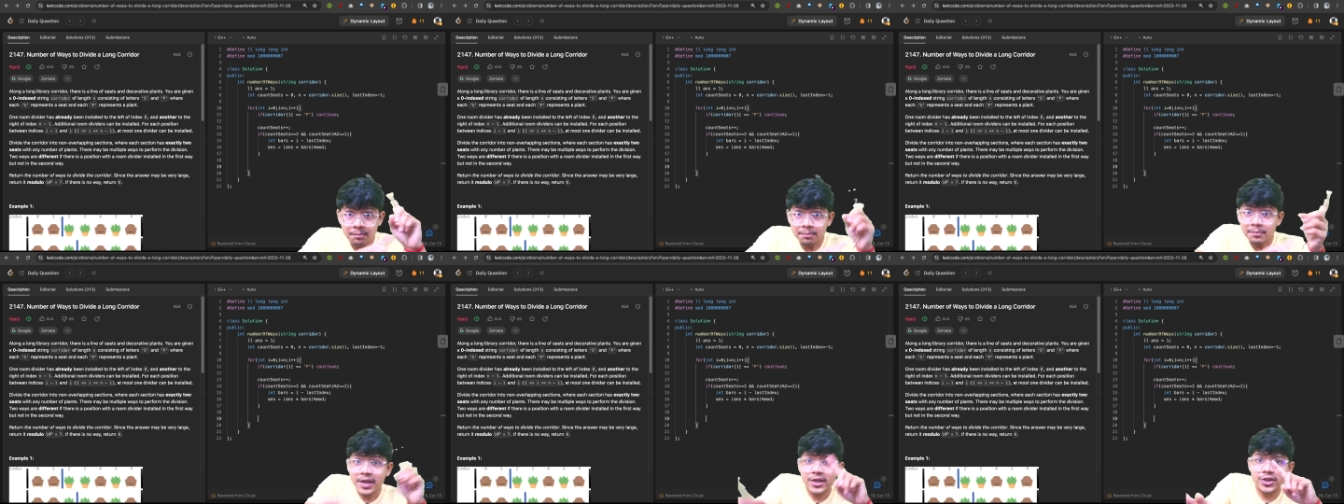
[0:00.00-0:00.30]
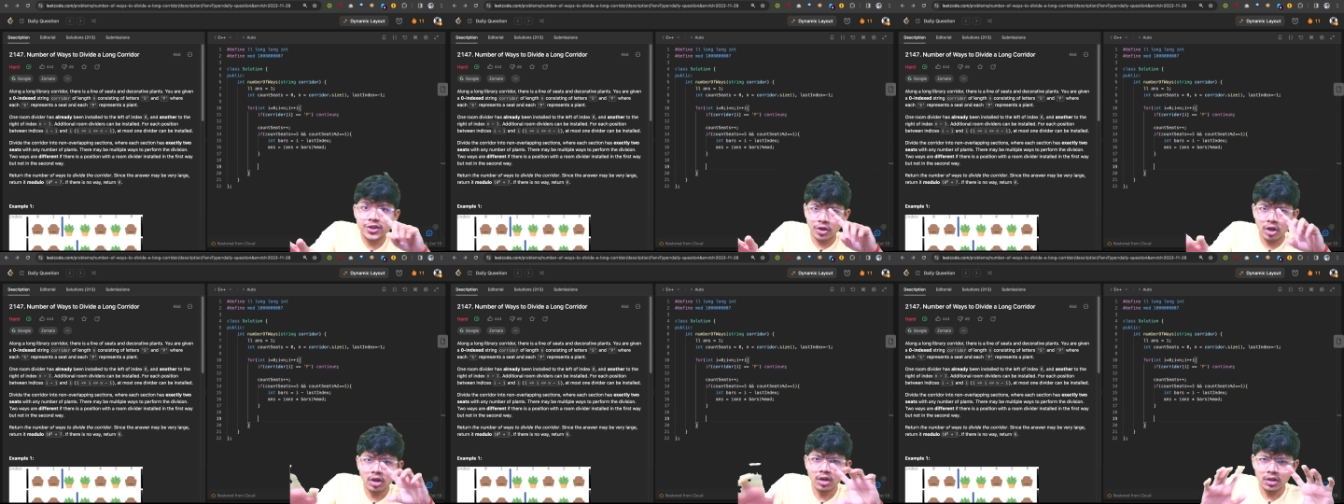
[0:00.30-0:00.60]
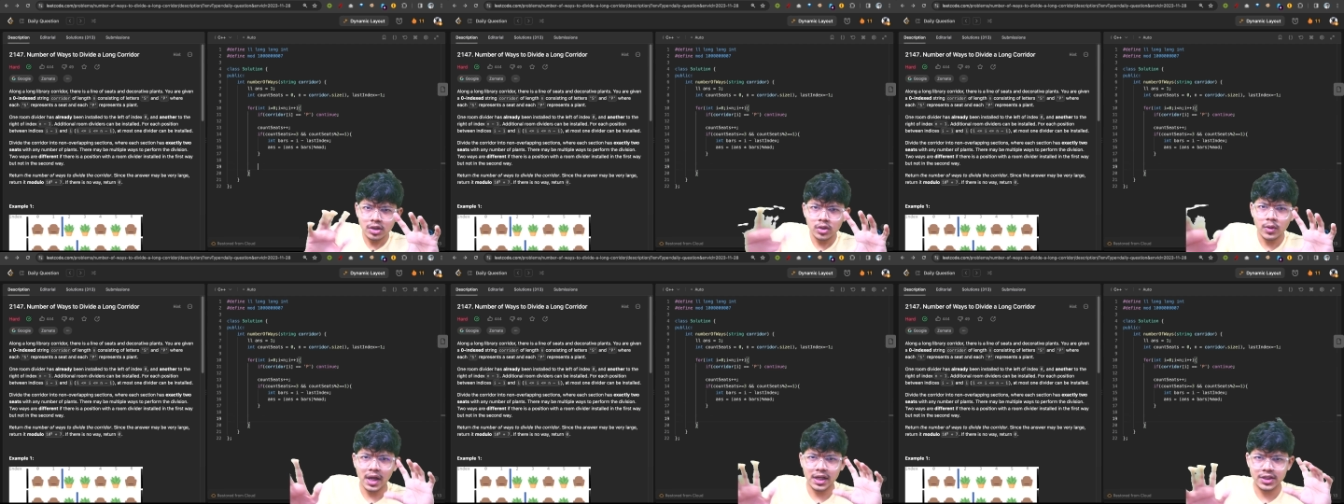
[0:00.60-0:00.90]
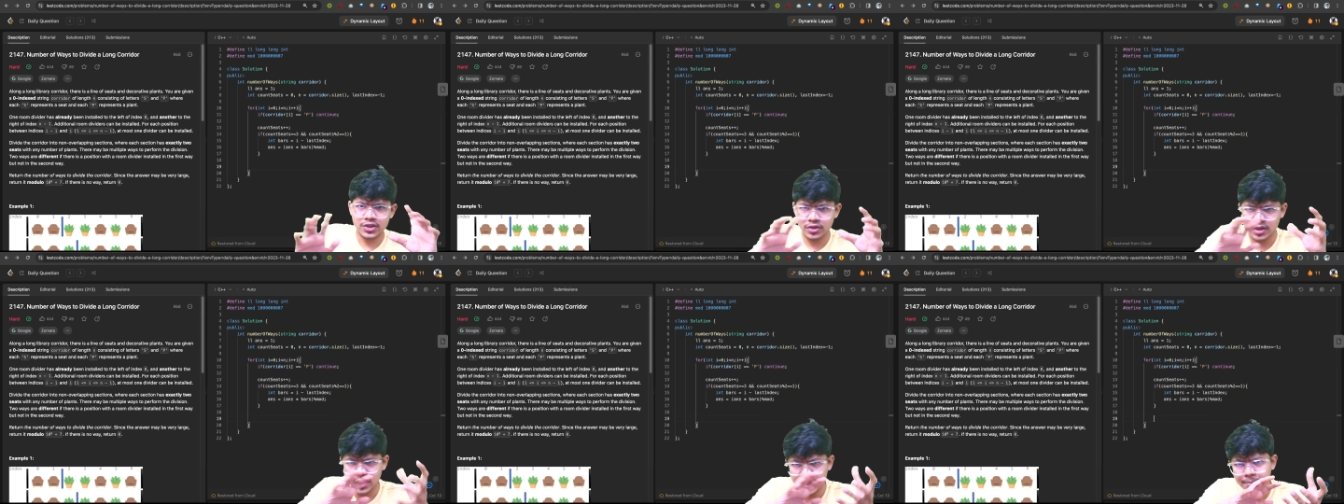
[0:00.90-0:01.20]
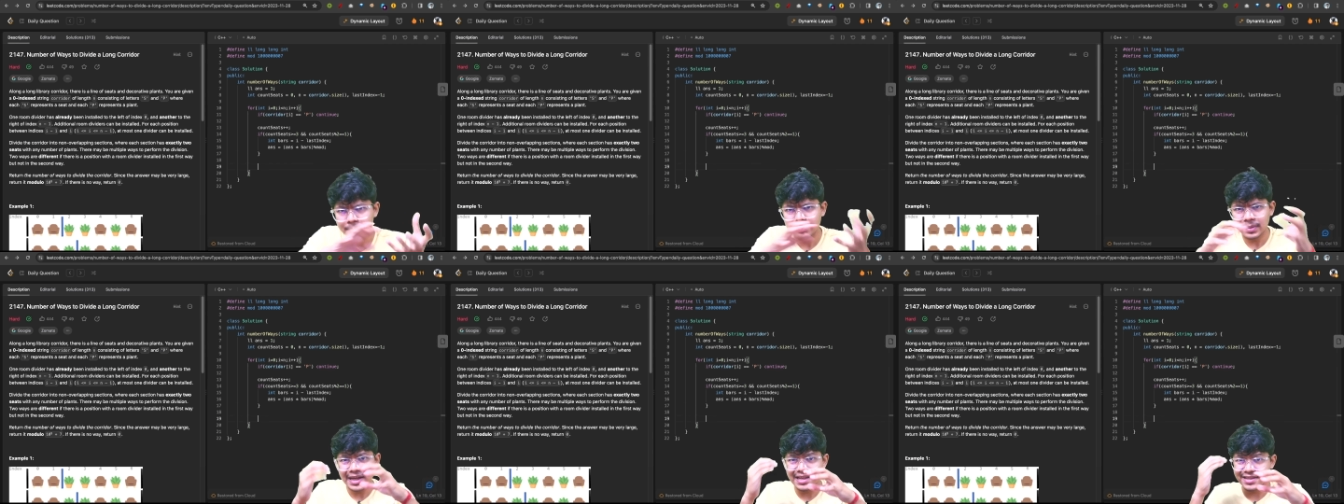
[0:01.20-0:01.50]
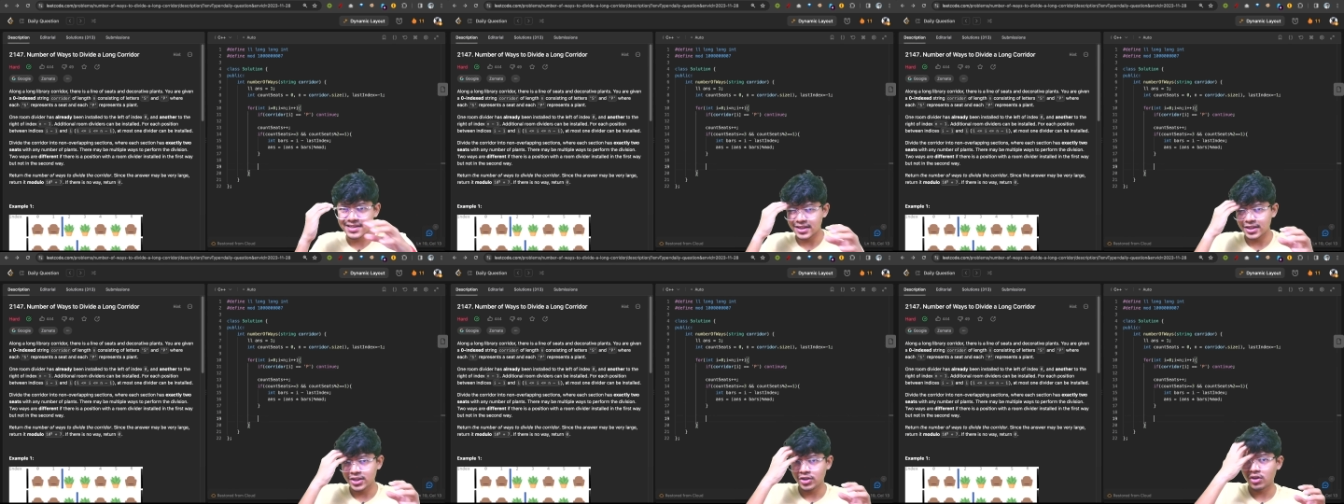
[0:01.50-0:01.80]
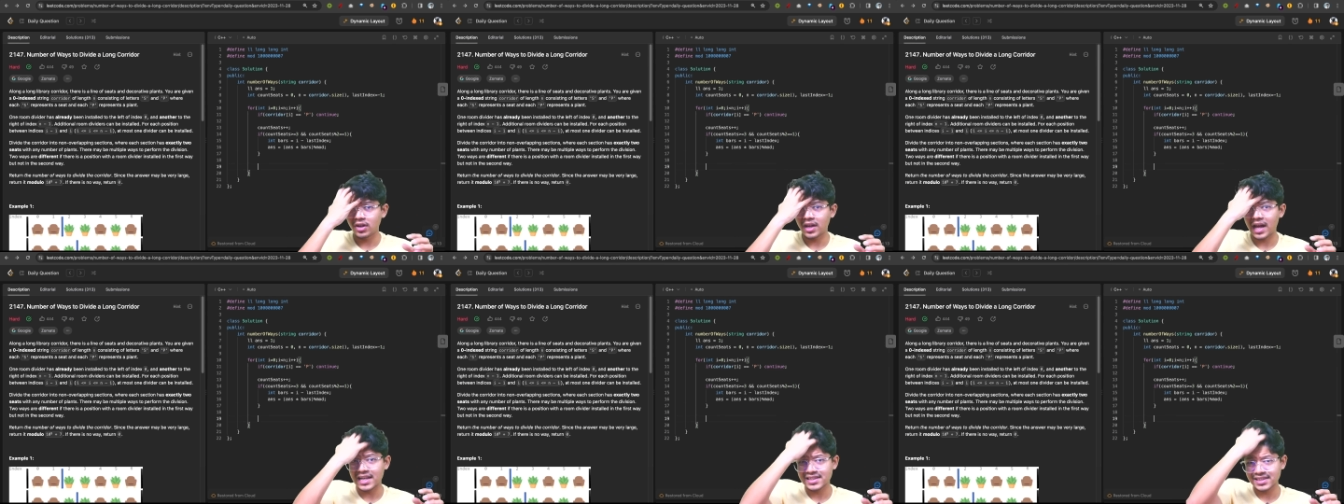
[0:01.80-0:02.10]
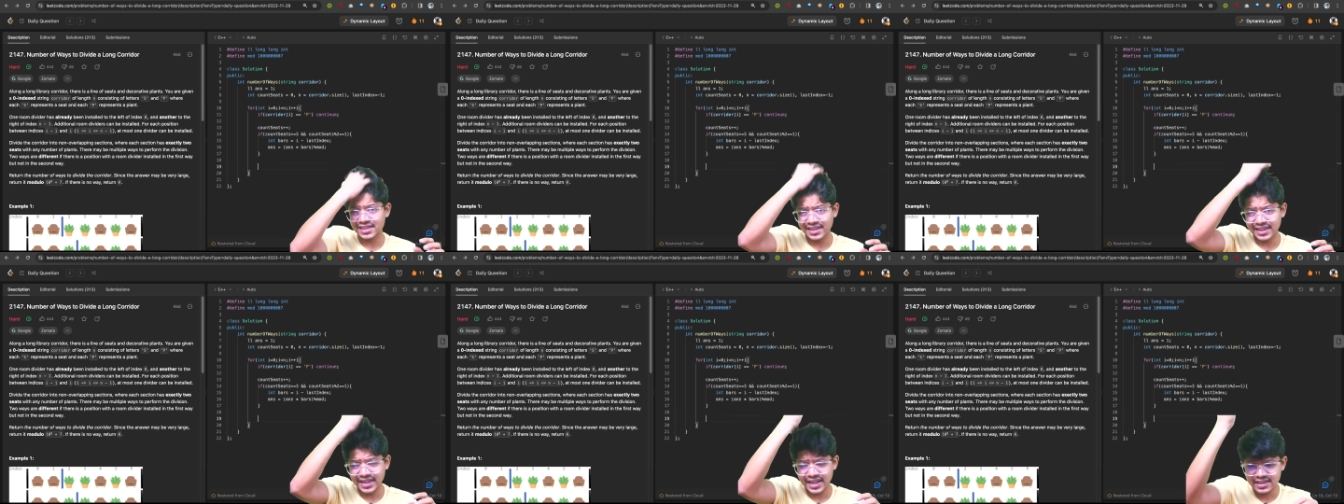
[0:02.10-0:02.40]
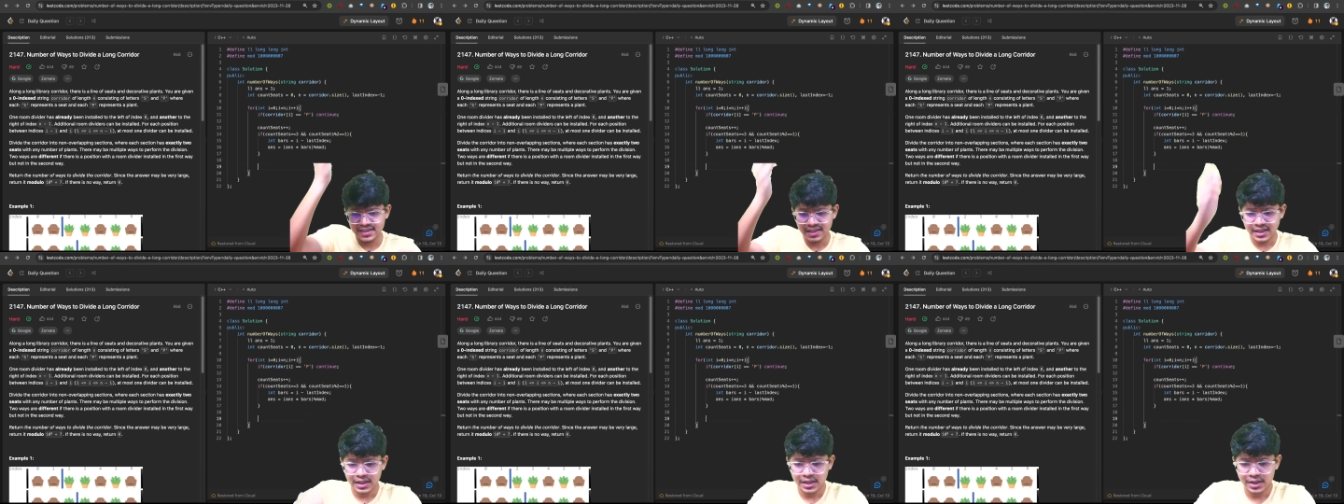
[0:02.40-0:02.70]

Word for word: make sure to actually place in your last index.